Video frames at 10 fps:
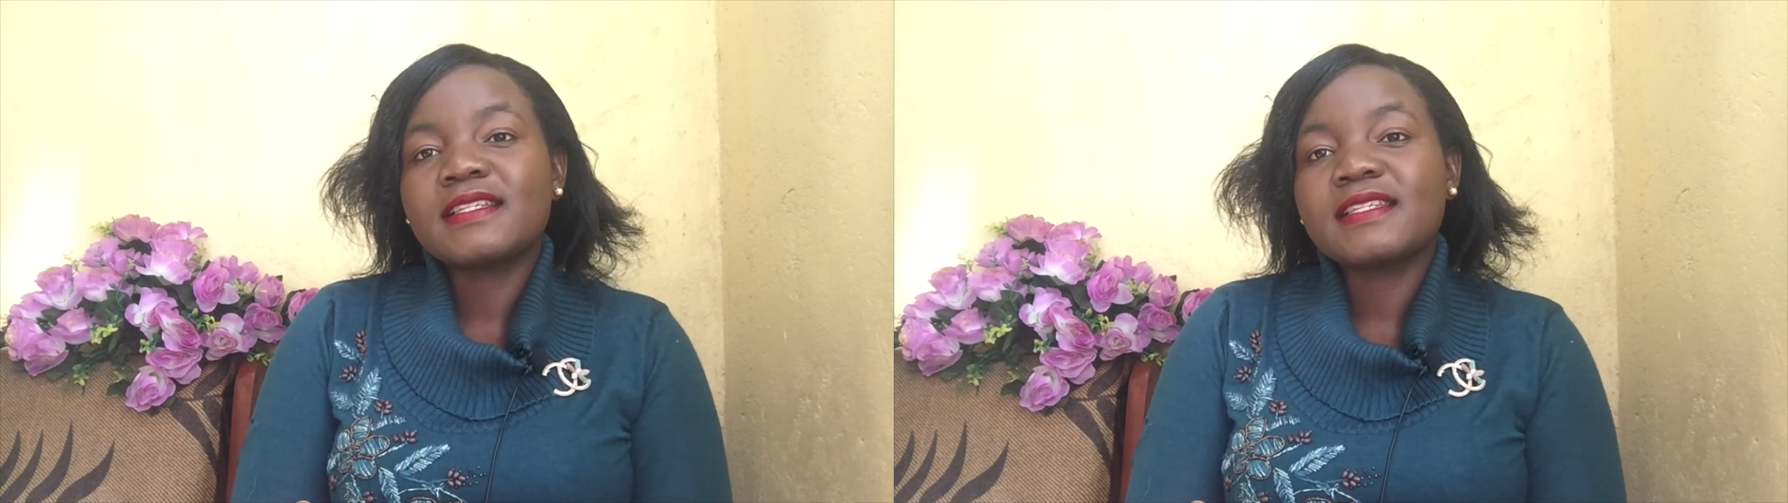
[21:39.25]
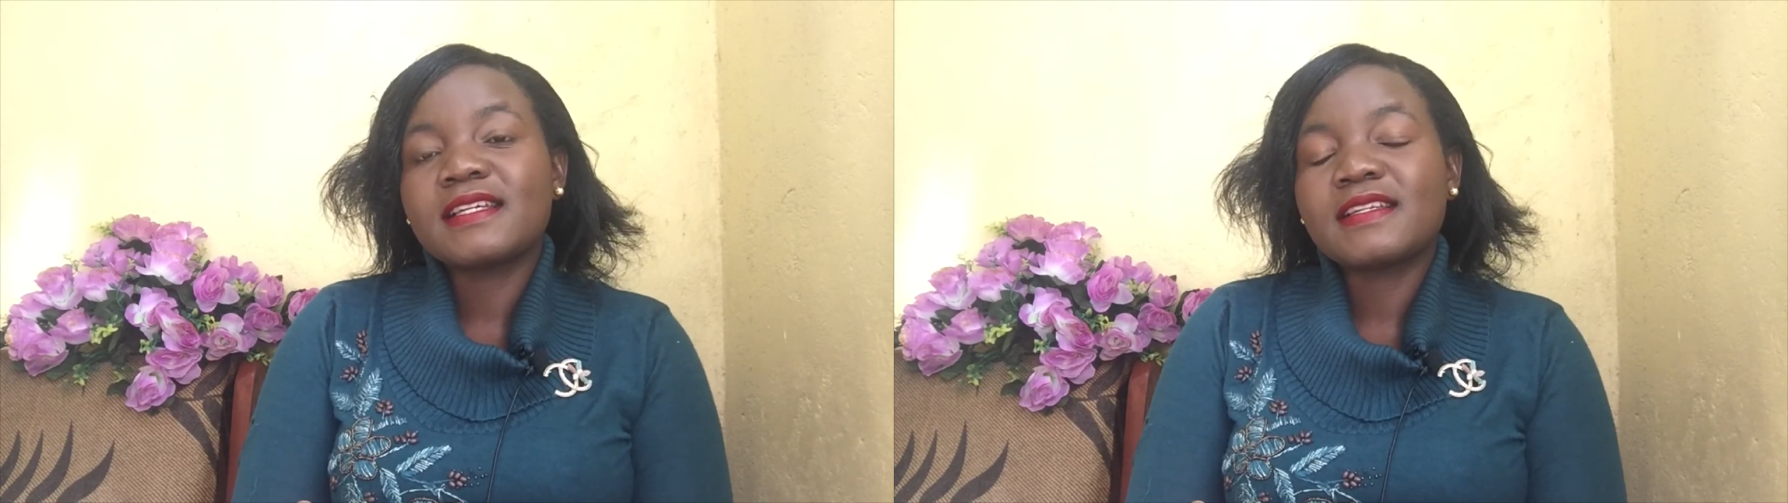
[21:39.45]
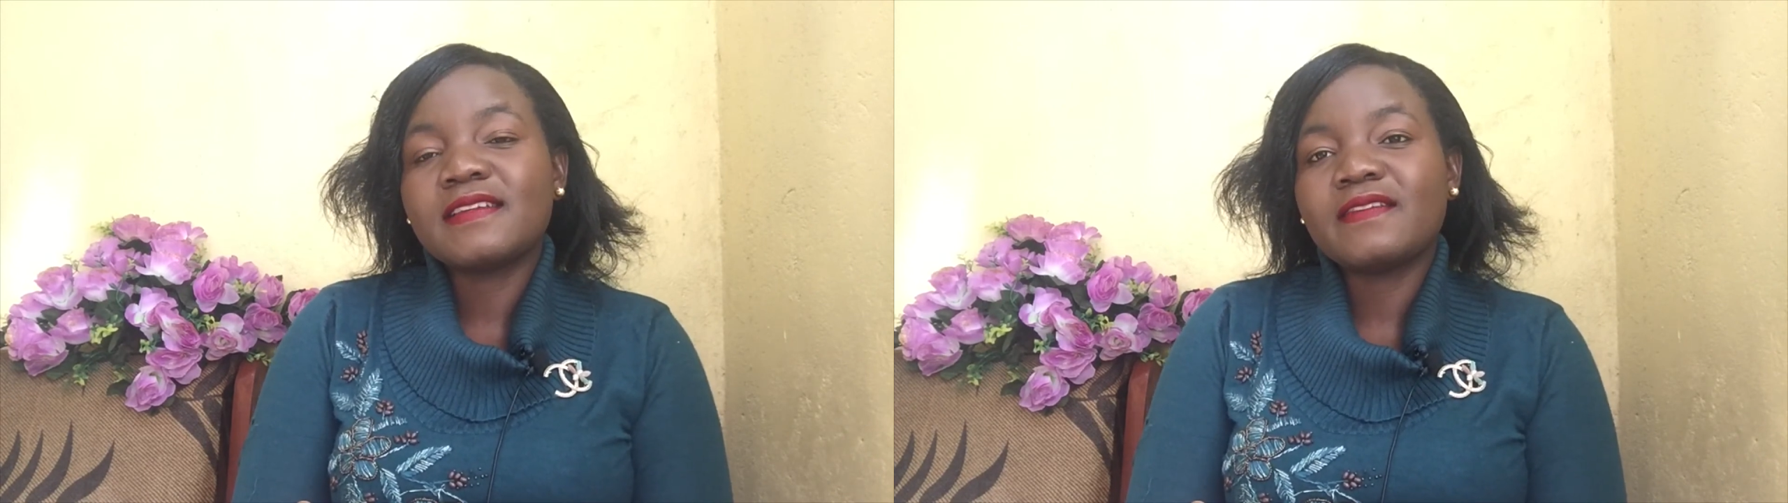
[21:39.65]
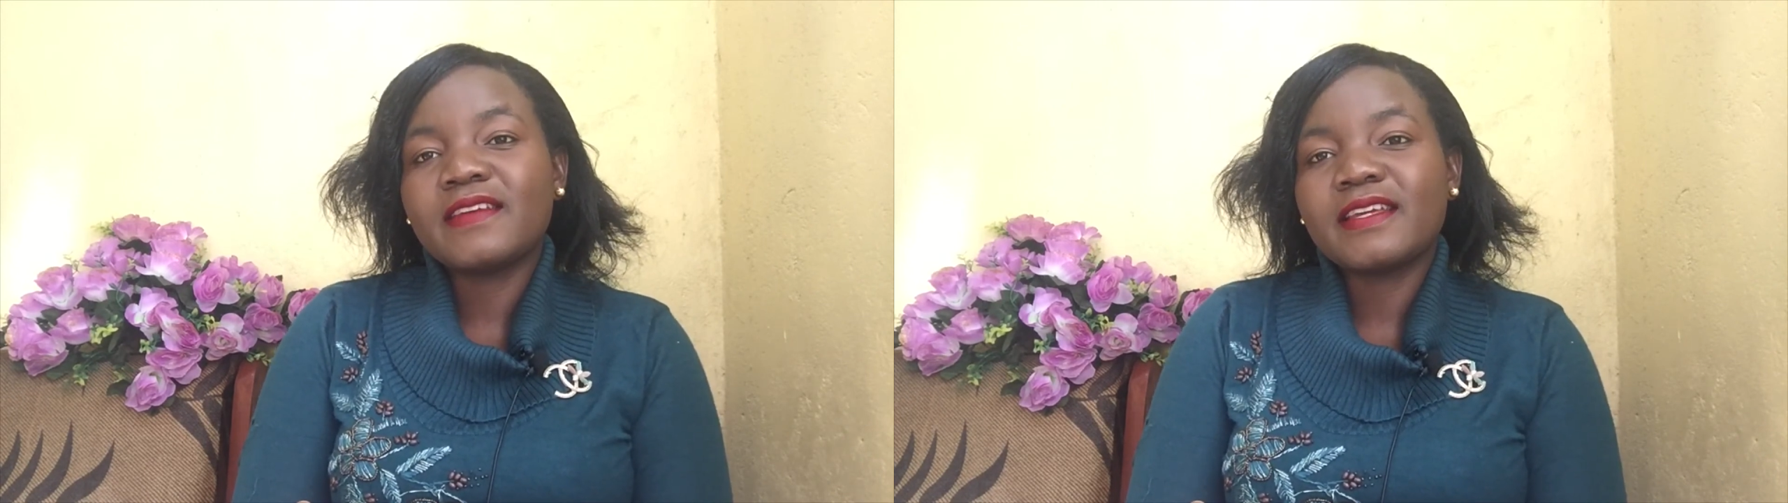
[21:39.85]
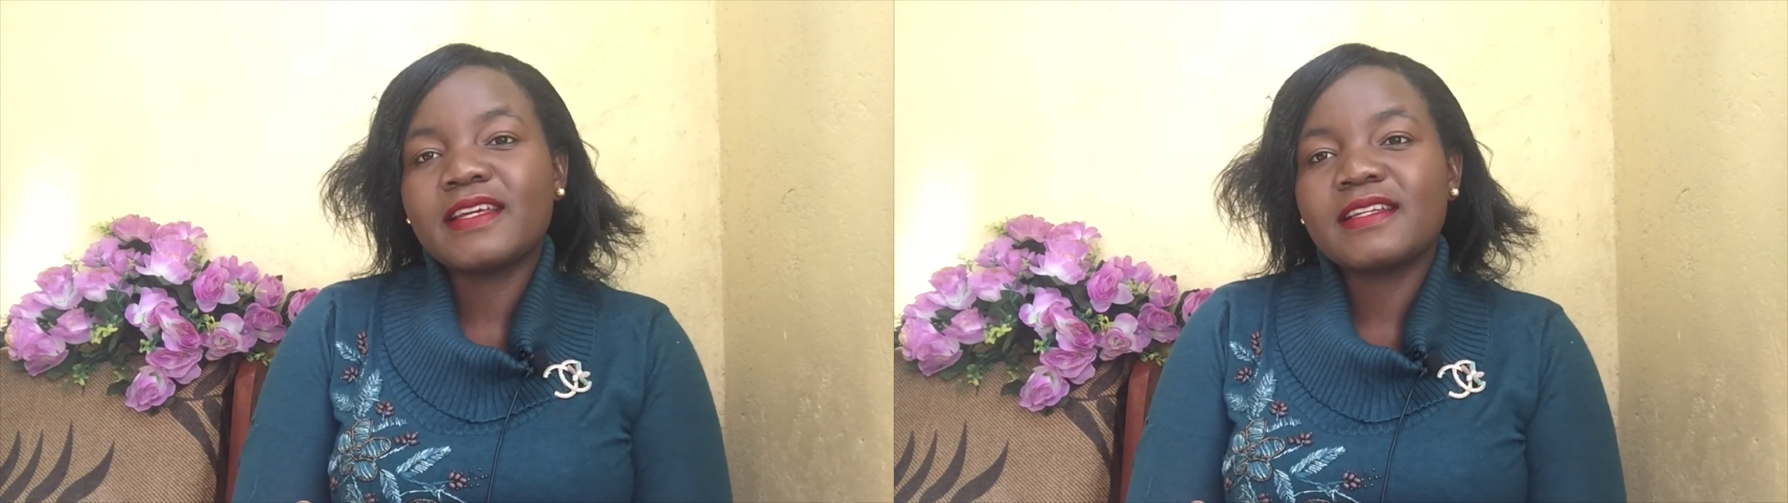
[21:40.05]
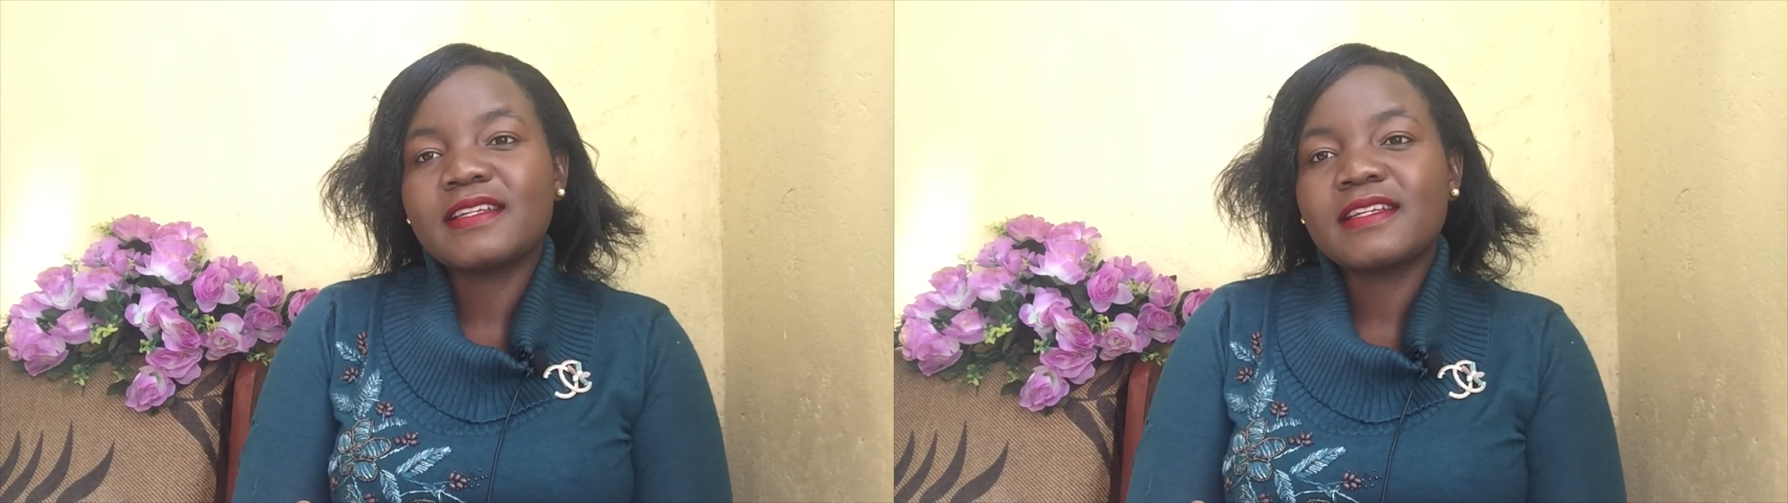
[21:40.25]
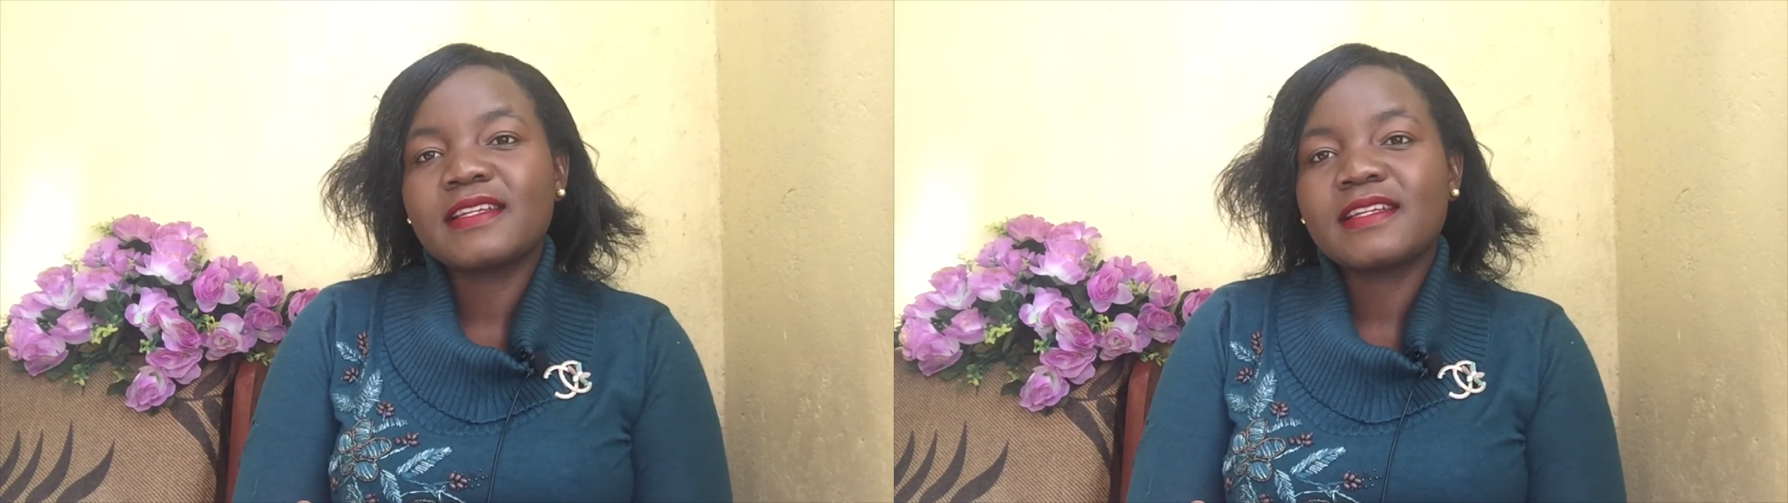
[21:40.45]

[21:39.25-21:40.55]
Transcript: certificate.